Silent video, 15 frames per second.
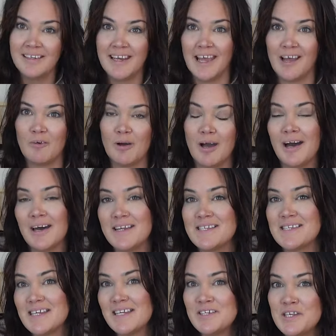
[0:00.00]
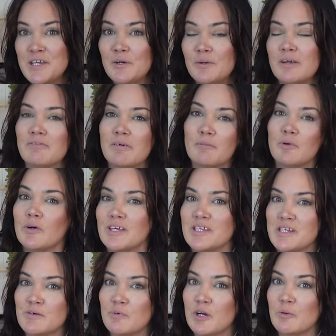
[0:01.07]
Now, honestly too, if I'm going
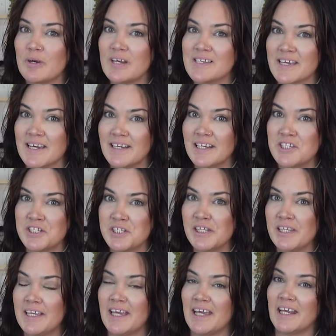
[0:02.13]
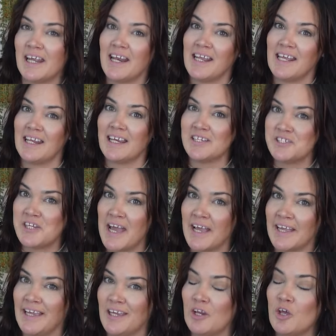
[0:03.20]
somewhere where it's kind of chilly and I need a
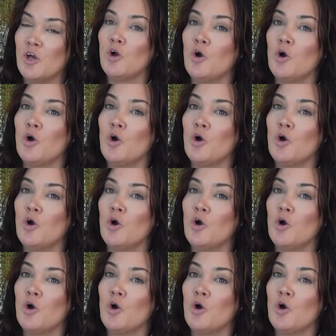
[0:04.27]
jacket